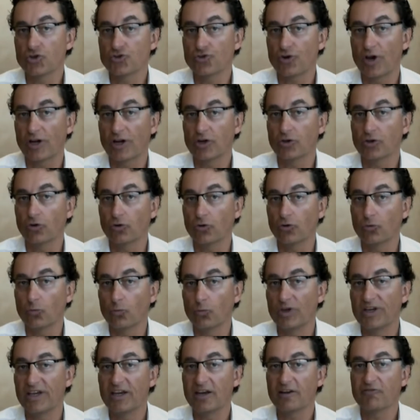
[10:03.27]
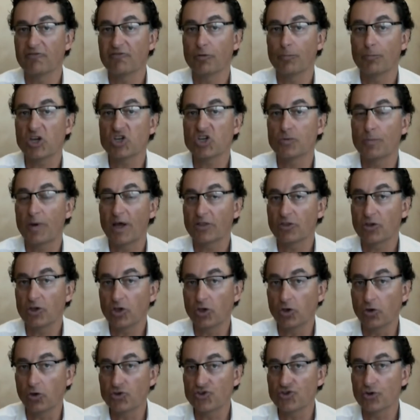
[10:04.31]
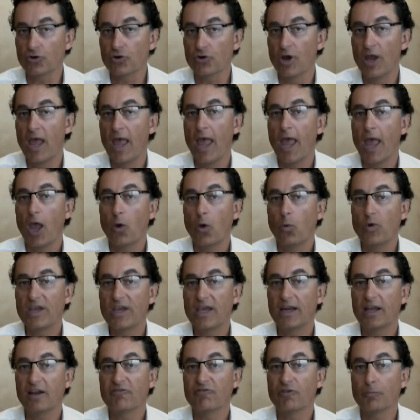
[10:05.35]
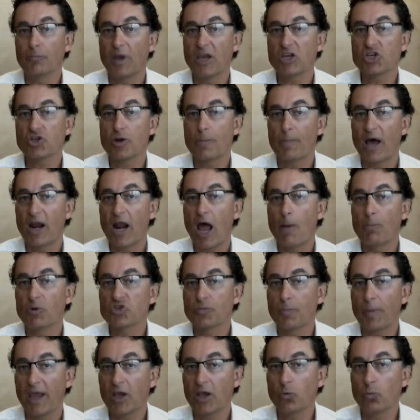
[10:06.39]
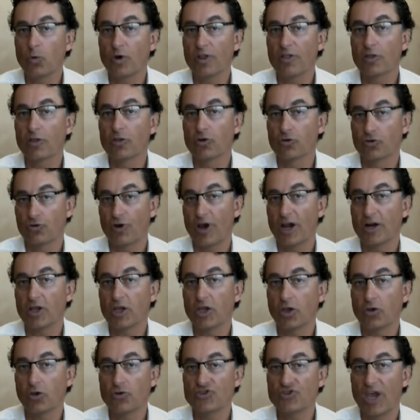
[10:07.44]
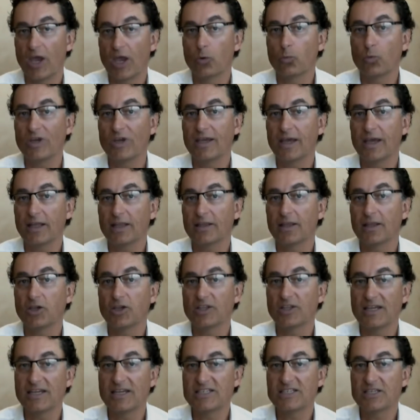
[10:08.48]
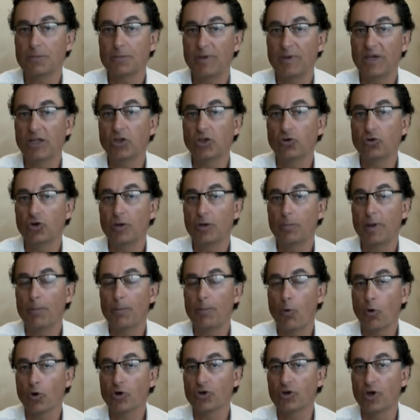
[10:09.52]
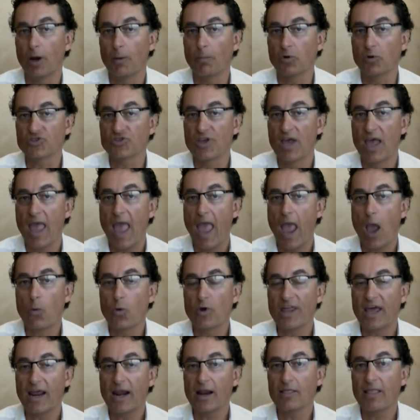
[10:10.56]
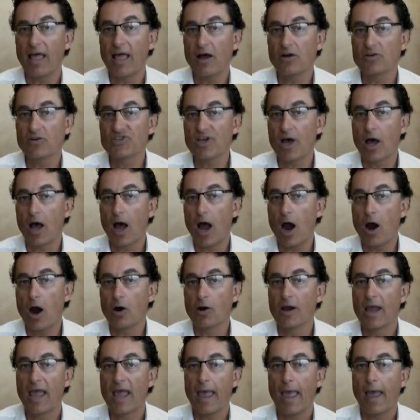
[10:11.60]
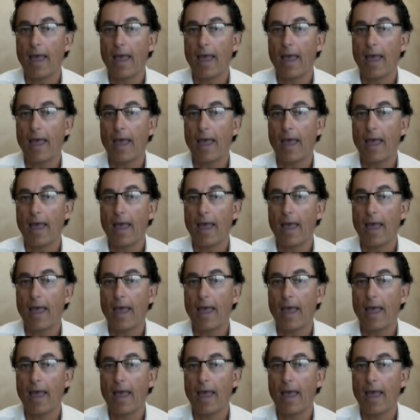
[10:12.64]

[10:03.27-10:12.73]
is trying to do. We get information about the user. We get information about how much bandwidth they're trying to use, and we get the TCP and UDP port numbers. And what that allows our